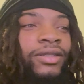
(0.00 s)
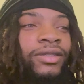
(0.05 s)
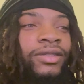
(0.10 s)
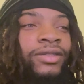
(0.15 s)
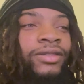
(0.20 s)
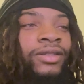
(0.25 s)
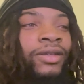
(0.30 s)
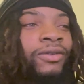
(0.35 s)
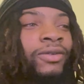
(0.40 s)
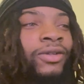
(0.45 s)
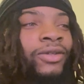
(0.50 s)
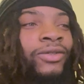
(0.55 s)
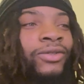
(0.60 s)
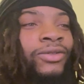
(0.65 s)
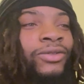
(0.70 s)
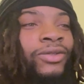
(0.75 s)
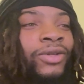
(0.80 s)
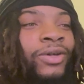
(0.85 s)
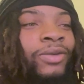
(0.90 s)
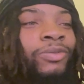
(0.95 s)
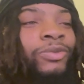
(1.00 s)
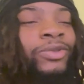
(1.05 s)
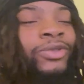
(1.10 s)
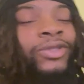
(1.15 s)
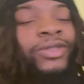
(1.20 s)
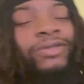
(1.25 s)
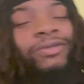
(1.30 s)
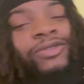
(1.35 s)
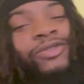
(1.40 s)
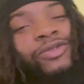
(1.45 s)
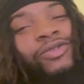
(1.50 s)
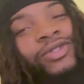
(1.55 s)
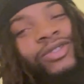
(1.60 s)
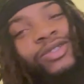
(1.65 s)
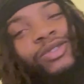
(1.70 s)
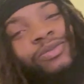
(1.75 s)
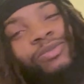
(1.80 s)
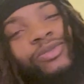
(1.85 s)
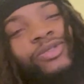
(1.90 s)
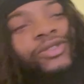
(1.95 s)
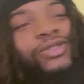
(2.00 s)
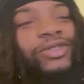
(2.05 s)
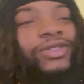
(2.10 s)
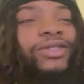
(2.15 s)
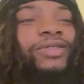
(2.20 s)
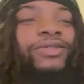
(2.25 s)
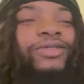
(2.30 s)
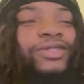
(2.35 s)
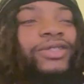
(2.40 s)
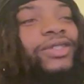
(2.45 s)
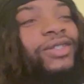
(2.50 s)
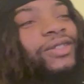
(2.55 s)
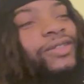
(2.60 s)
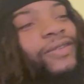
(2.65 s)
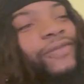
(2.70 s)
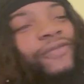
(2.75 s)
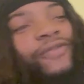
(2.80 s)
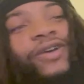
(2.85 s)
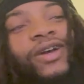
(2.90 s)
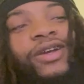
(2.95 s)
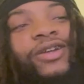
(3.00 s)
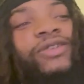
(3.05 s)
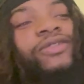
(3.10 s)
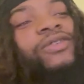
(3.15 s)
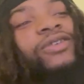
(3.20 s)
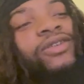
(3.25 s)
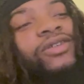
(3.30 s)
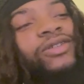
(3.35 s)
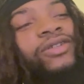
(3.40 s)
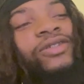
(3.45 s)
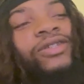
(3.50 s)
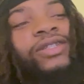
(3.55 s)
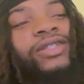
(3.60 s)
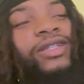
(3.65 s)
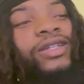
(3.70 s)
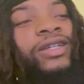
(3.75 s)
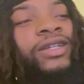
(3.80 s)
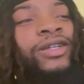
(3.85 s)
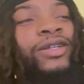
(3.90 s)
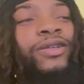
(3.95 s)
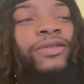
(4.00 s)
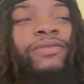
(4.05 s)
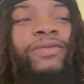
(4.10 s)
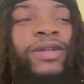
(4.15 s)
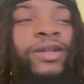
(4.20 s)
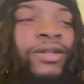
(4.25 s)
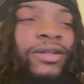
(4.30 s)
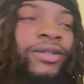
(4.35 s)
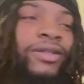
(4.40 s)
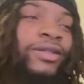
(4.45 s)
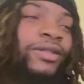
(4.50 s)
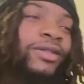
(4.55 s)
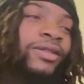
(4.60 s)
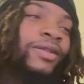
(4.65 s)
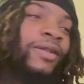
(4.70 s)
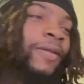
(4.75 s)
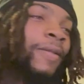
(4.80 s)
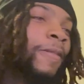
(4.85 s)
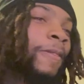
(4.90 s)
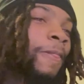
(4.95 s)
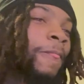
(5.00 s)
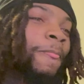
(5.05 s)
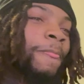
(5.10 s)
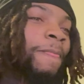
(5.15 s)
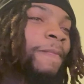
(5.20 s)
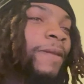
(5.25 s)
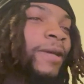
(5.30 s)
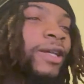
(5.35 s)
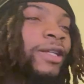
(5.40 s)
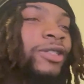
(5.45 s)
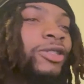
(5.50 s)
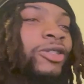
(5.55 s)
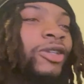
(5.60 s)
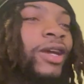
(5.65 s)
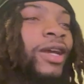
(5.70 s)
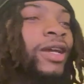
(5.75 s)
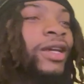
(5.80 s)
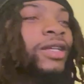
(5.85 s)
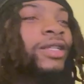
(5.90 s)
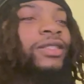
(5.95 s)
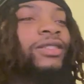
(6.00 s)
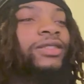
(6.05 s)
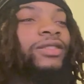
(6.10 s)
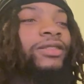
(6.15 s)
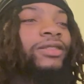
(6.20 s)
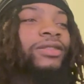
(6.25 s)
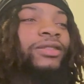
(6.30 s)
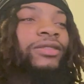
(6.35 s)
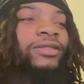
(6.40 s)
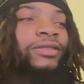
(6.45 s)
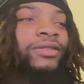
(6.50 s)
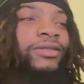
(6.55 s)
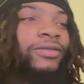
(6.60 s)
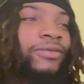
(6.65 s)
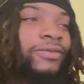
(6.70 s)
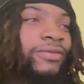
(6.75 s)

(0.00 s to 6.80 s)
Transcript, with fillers: Don't, do no bull. you want some bullshit, you sending a five-year-old on the air, bro. That's crazy. It's safe.